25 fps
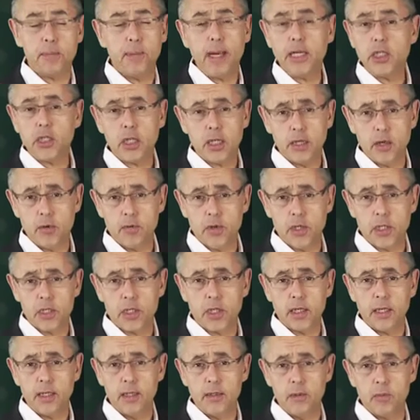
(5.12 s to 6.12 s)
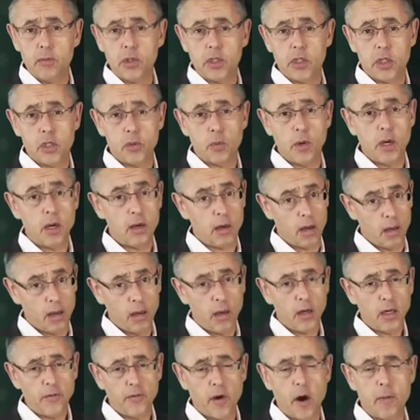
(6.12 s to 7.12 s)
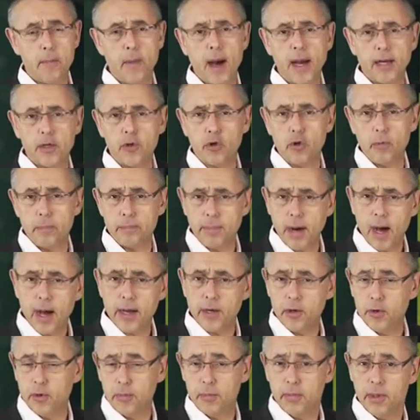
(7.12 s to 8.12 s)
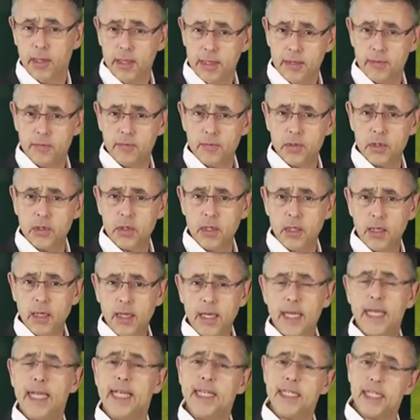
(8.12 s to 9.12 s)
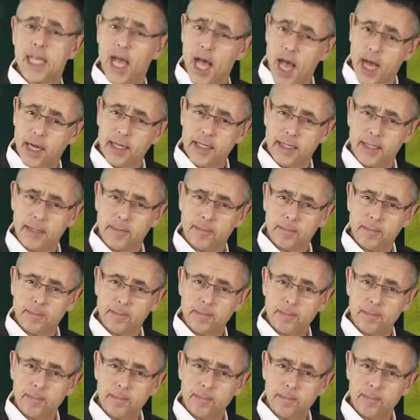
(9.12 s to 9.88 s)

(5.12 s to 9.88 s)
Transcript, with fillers: especially on the skin, which is where a lot of our microbiome lives, is honey.